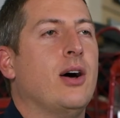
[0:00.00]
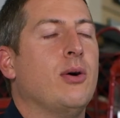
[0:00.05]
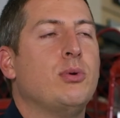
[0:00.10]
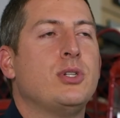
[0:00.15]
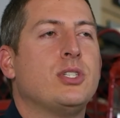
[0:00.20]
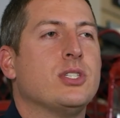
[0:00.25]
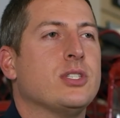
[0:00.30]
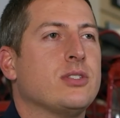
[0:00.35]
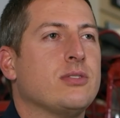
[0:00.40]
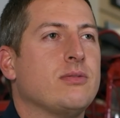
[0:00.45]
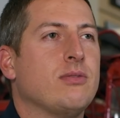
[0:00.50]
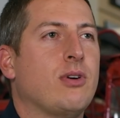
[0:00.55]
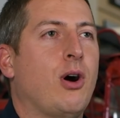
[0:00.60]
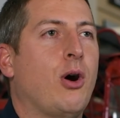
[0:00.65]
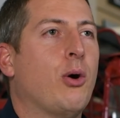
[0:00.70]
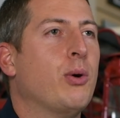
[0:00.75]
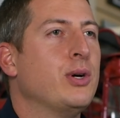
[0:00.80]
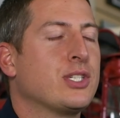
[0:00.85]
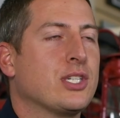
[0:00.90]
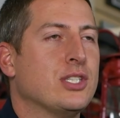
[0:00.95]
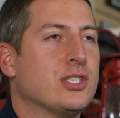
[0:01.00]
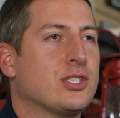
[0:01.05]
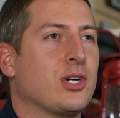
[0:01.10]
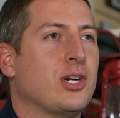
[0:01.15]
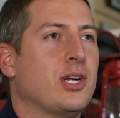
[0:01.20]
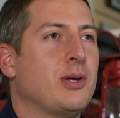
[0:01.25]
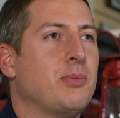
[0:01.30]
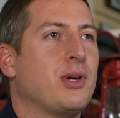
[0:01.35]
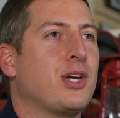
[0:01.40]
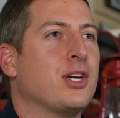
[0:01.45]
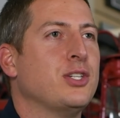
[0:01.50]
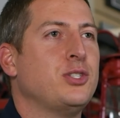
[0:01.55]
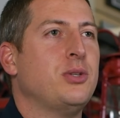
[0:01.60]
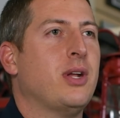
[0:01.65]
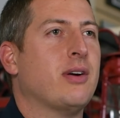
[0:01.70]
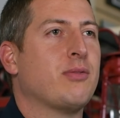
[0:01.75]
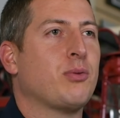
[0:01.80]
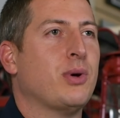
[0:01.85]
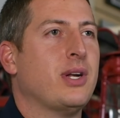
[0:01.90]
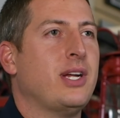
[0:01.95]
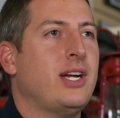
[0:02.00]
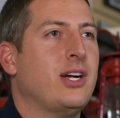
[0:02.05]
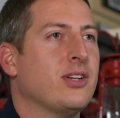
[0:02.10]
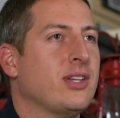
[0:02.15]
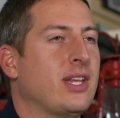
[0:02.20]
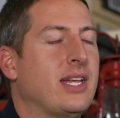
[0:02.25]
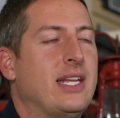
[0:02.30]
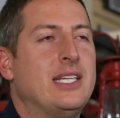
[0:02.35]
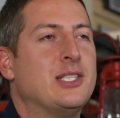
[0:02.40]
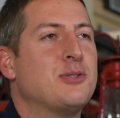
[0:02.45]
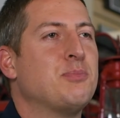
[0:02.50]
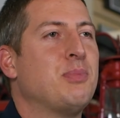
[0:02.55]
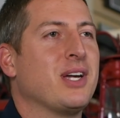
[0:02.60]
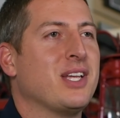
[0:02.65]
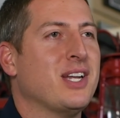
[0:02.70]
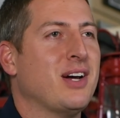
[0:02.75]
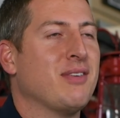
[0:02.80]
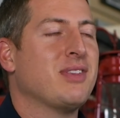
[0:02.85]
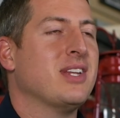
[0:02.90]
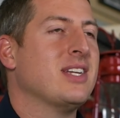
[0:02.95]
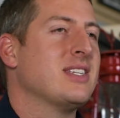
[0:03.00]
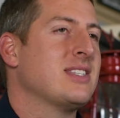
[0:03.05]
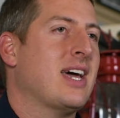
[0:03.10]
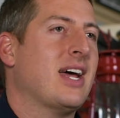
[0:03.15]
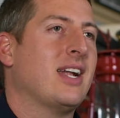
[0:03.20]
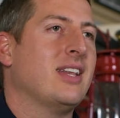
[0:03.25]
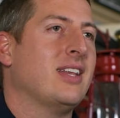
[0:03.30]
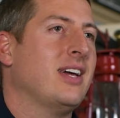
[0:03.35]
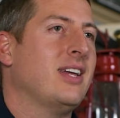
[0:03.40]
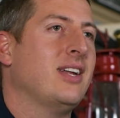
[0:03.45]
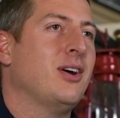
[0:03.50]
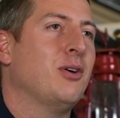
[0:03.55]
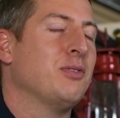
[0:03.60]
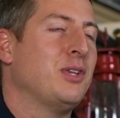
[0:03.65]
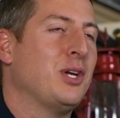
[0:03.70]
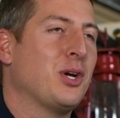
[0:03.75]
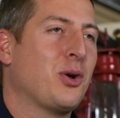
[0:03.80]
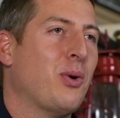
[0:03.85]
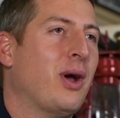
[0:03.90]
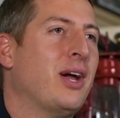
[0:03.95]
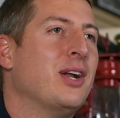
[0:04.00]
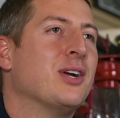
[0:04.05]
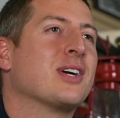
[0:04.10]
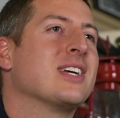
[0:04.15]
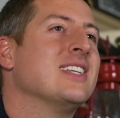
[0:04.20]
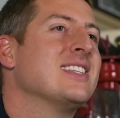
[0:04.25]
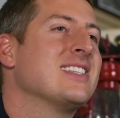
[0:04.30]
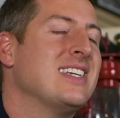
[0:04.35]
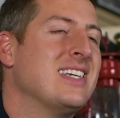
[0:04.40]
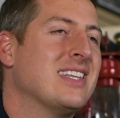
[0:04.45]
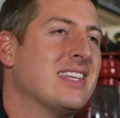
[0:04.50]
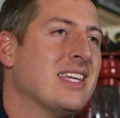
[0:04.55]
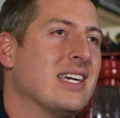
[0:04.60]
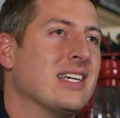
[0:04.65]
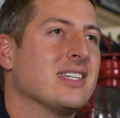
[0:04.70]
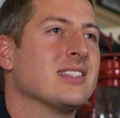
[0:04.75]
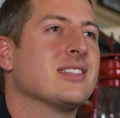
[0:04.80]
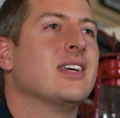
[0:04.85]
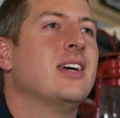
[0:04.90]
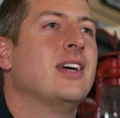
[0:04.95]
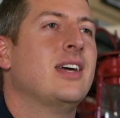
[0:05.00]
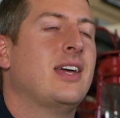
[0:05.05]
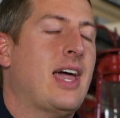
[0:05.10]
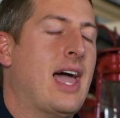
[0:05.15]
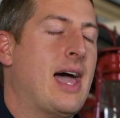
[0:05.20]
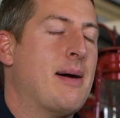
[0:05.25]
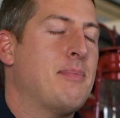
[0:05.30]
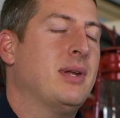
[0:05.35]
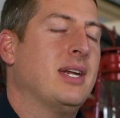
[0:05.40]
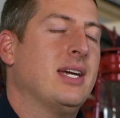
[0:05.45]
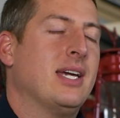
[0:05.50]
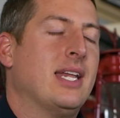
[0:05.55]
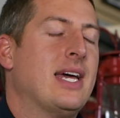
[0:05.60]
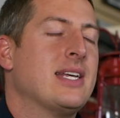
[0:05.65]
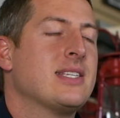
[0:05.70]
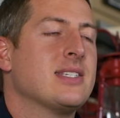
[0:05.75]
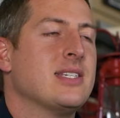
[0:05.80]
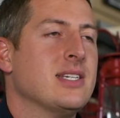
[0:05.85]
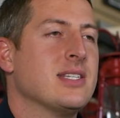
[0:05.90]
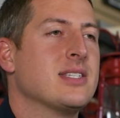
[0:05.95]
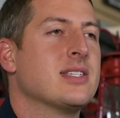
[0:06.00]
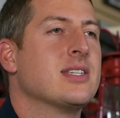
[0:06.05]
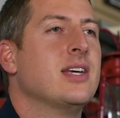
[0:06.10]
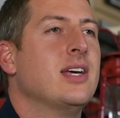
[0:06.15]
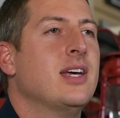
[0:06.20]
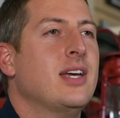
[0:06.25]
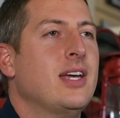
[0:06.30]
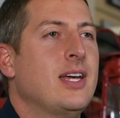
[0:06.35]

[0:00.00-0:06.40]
which is always concerning because you never want to hear that heat's big enough that a satellite over the equator can see things happening in Estes.